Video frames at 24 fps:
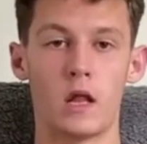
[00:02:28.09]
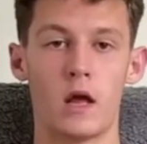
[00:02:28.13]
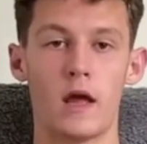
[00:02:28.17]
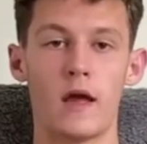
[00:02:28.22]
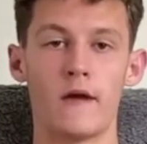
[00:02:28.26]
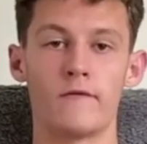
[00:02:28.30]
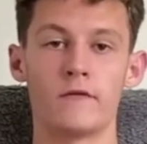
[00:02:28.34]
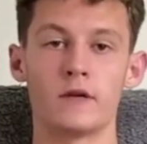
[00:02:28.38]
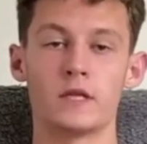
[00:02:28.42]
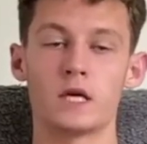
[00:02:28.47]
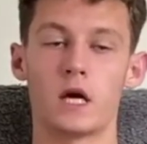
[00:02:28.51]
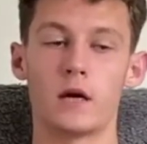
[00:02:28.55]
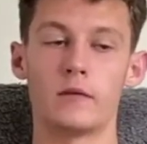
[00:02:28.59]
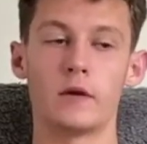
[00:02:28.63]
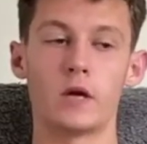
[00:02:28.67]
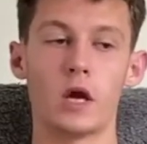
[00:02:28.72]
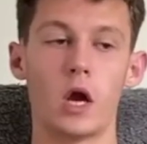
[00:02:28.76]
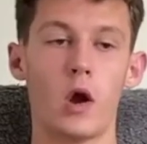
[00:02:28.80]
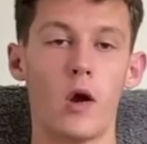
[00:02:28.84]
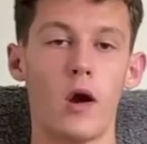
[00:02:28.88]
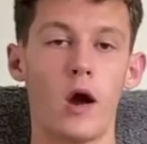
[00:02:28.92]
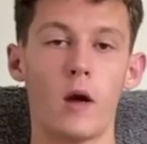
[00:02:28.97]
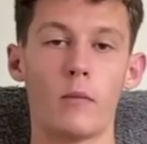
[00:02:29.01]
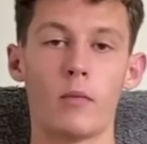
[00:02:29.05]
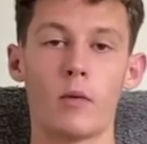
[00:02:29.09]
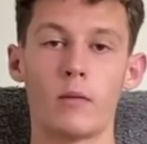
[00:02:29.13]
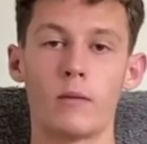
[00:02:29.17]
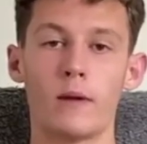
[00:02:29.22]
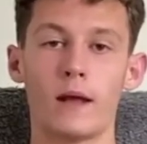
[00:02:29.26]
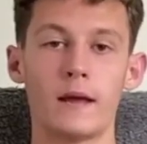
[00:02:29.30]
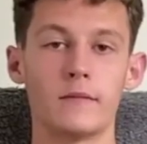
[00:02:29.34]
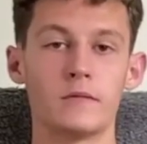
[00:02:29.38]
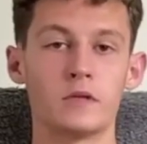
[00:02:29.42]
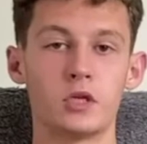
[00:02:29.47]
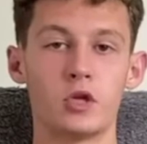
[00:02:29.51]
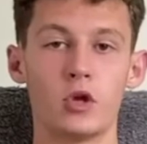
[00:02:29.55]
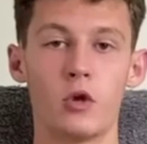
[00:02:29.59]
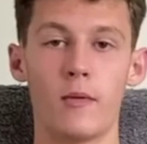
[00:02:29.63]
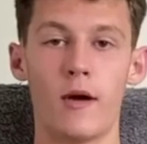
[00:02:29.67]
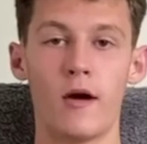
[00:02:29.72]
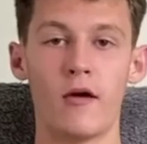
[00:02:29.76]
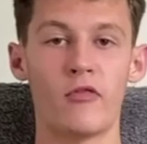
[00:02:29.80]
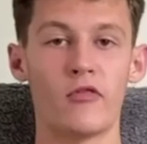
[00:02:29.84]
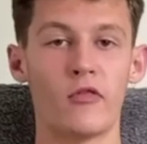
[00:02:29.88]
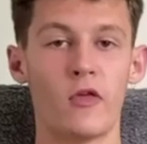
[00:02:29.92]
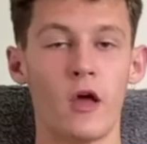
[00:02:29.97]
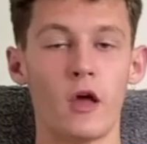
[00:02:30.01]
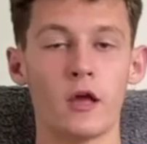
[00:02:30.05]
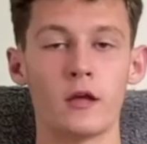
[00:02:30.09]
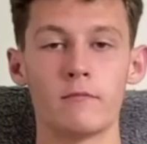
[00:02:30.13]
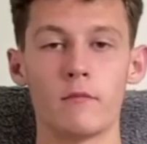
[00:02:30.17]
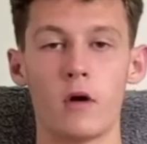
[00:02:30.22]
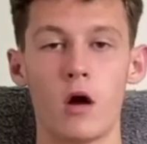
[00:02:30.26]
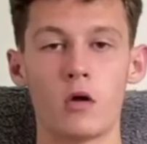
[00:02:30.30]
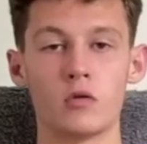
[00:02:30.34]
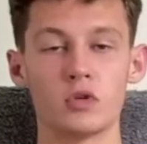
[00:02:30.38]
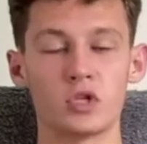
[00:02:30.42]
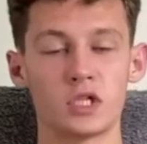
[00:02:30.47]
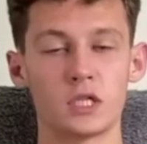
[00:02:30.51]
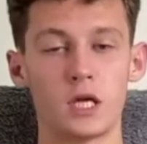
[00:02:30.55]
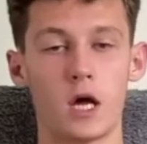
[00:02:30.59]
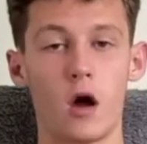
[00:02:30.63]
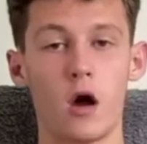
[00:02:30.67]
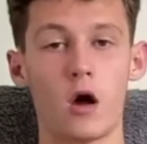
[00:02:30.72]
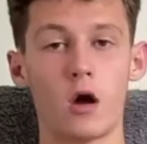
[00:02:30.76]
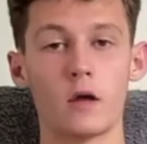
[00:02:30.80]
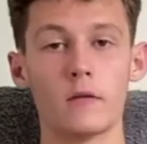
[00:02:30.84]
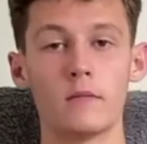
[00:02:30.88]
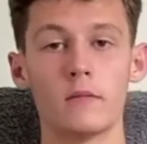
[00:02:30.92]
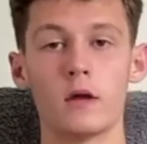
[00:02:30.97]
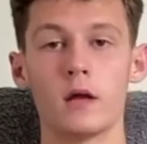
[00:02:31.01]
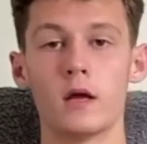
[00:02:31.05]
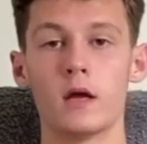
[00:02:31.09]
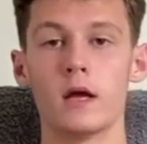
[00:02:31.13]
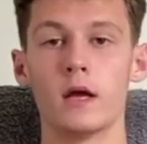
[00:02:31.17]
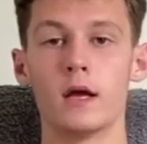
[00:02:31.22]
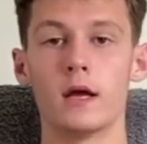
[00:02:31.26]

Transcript: Every time I go out, I probably aim to do about 30 miles a time.